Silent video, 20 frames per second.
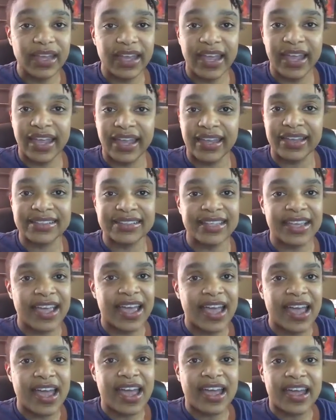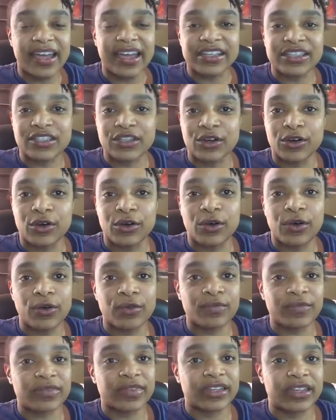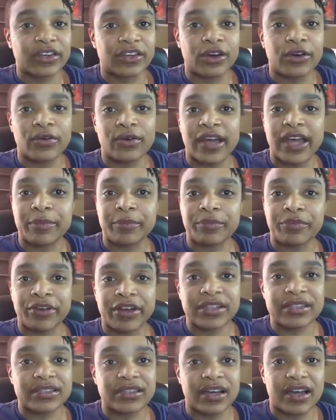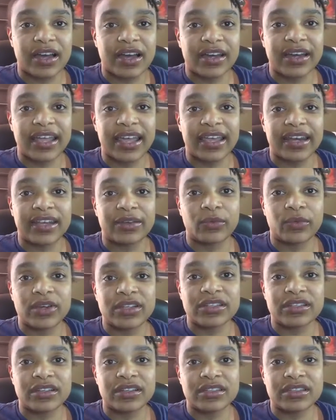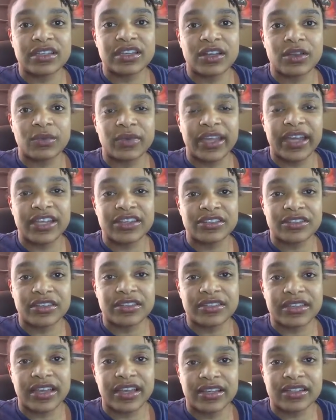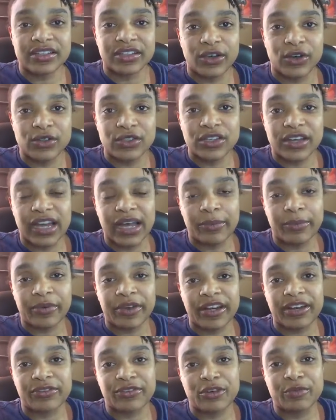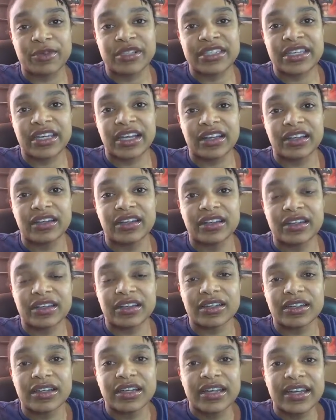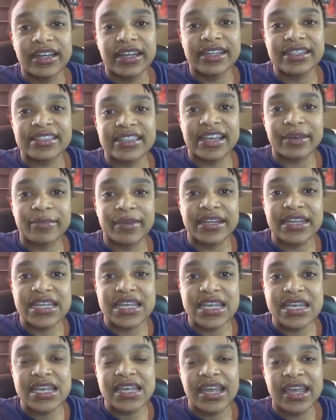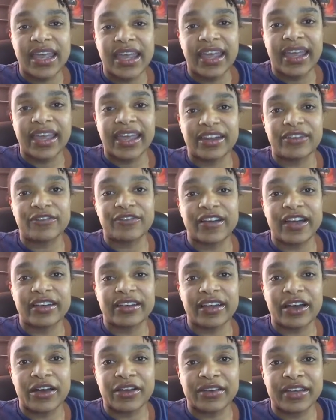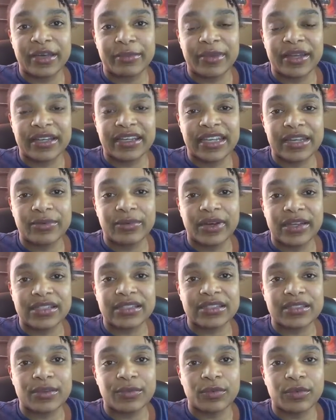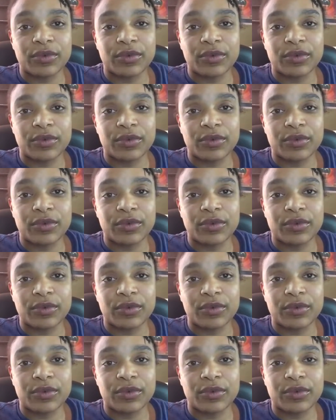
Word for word: And so, you know, I pressed on, and it wasn't until we actually decided to go to the operating room and take a look inside my knee and found out that my knee was,